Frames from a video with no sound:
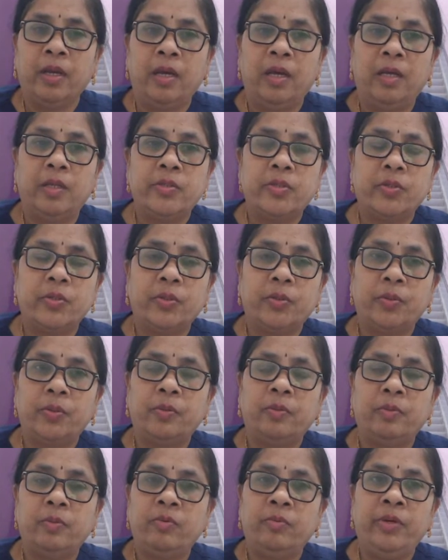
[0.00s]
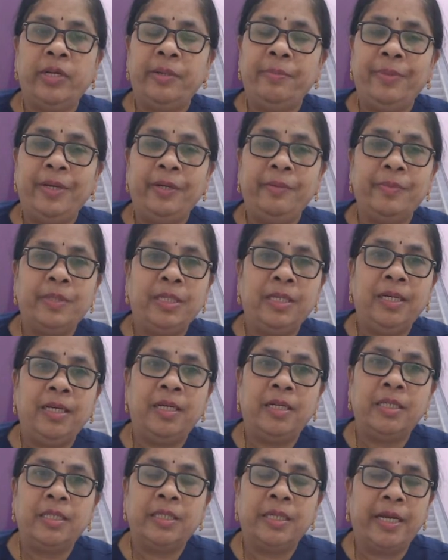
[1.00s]
So very minimal
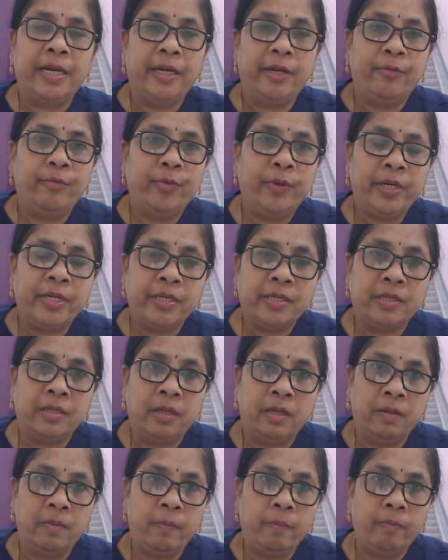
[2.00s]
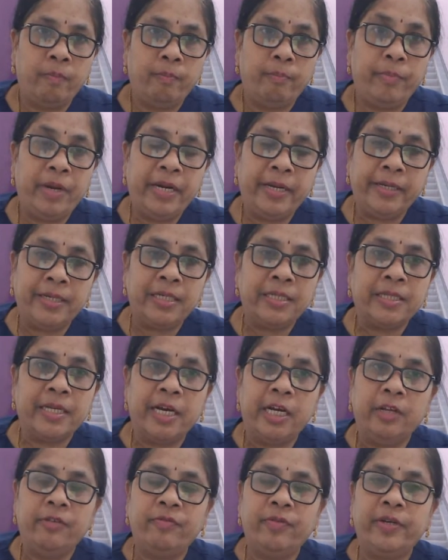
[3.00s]
side effects, medical
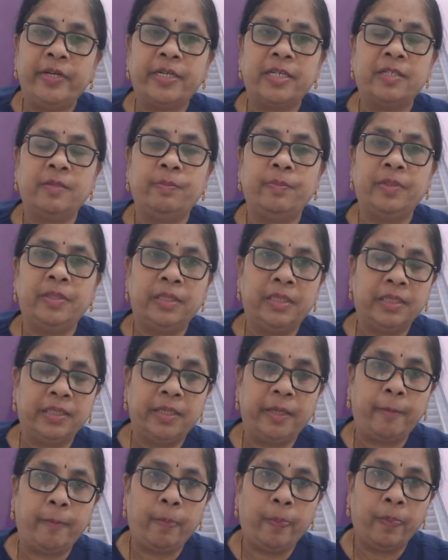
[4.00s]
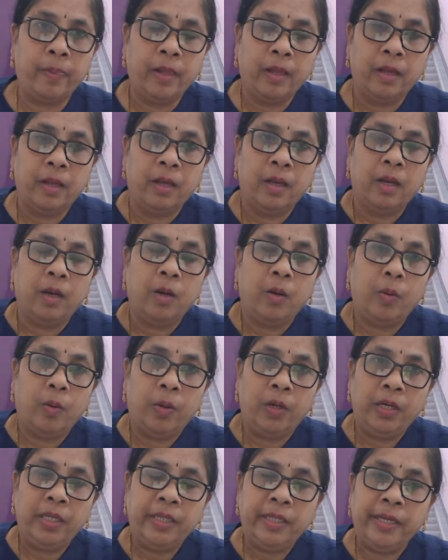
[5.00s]
side effects per se.
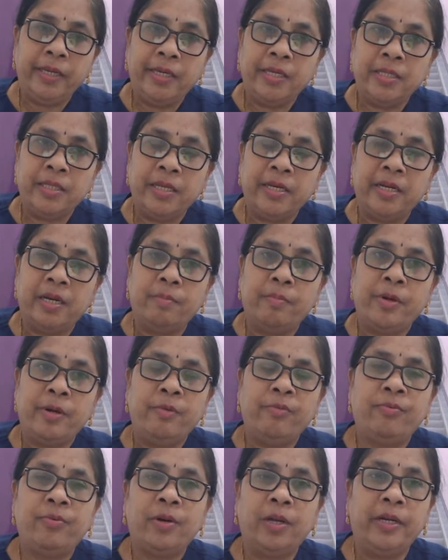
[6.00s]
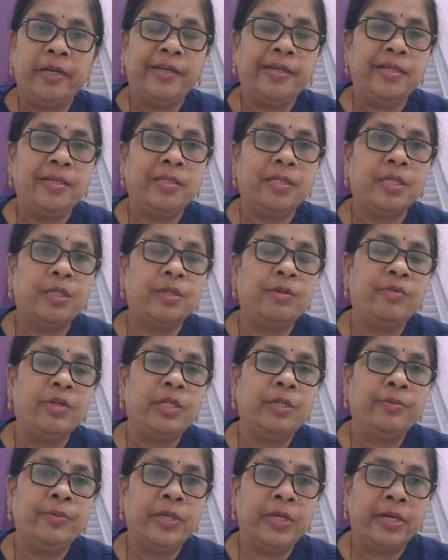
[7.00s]
Only thing is the number of follicles which
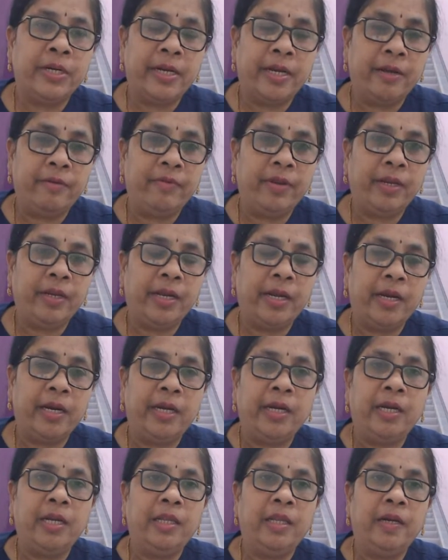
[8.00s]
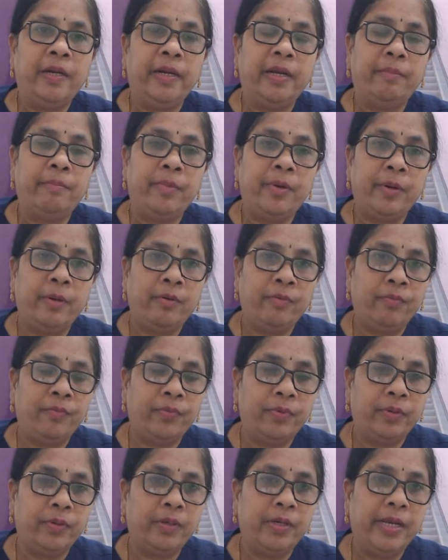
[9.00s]
we are having and the number of
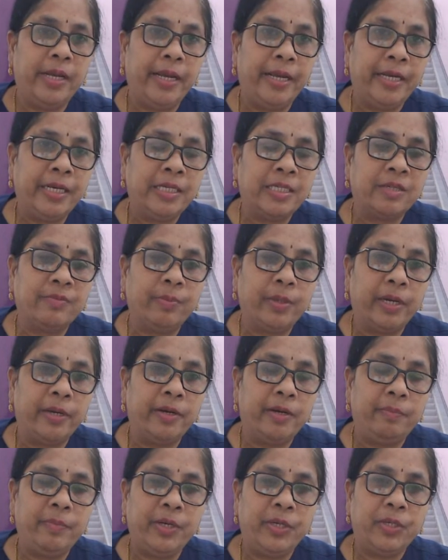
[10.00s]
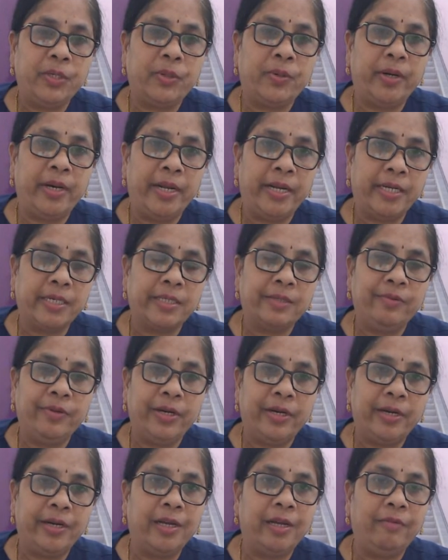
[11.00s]
eggs, final mature eggs we
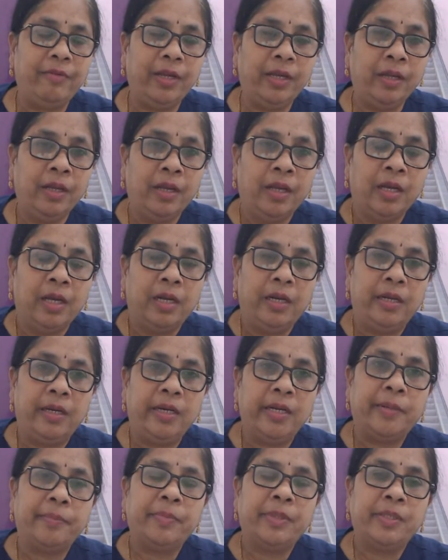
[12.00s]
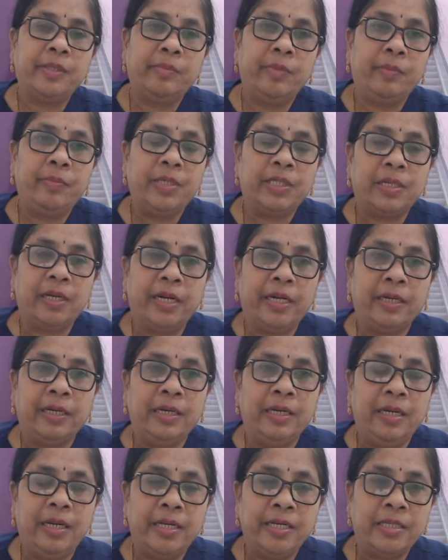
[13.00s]
are having, the numbers may be
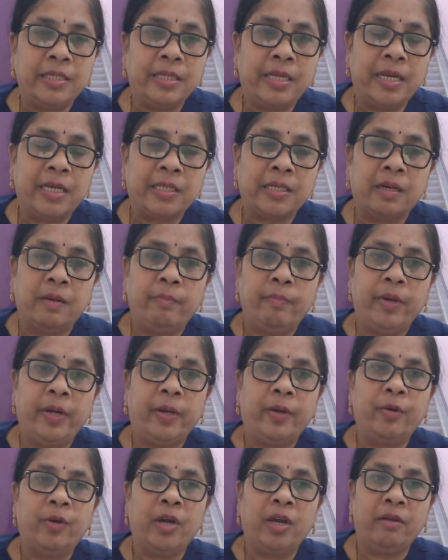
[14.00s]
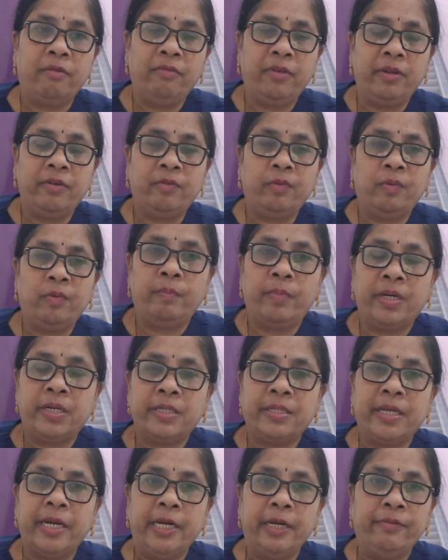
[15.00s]
slightly less as compared to IVF. But
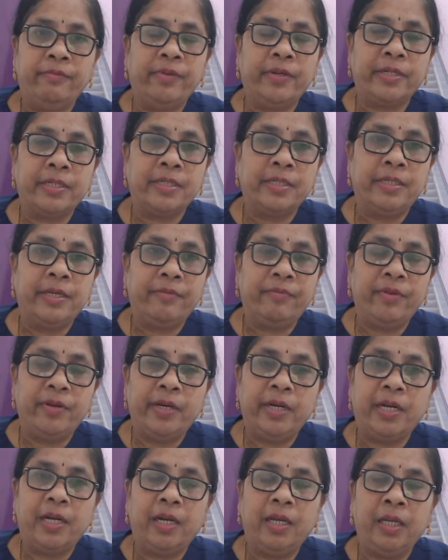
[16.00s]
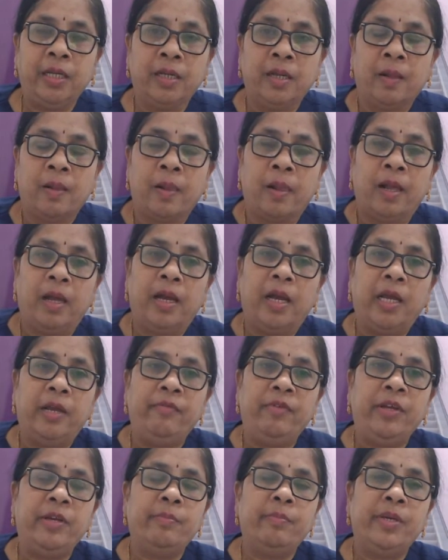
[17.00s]
side effects definitely,
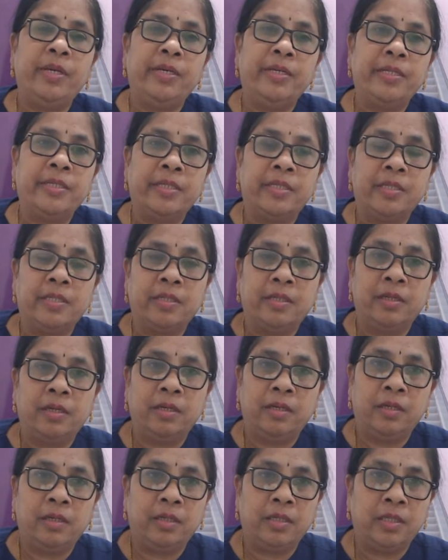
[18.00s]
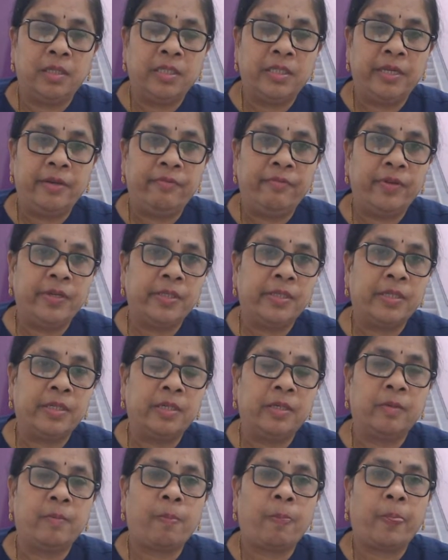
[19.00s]
IVM is safest.
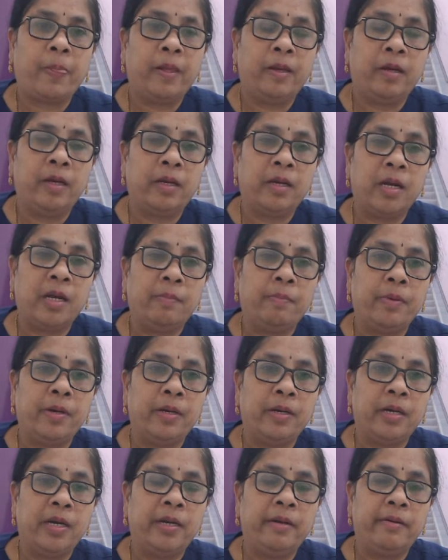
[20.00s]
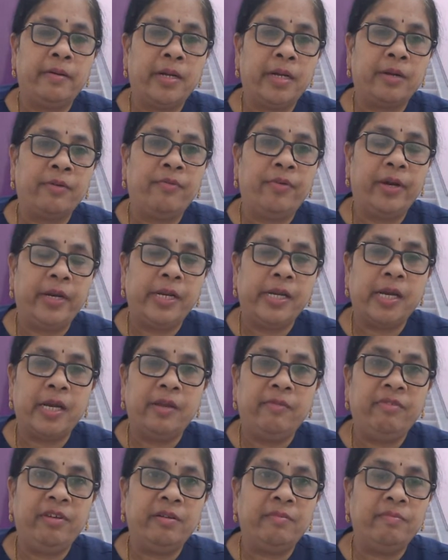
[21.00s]
Kappa drug free
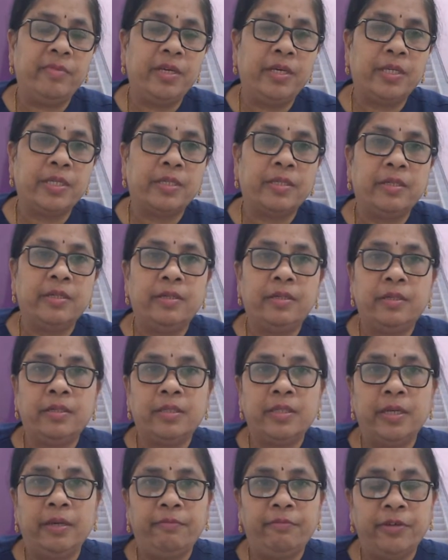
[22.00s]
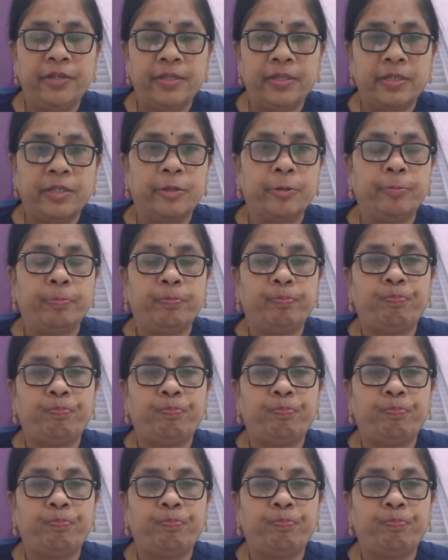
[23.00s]
IVM is the safest.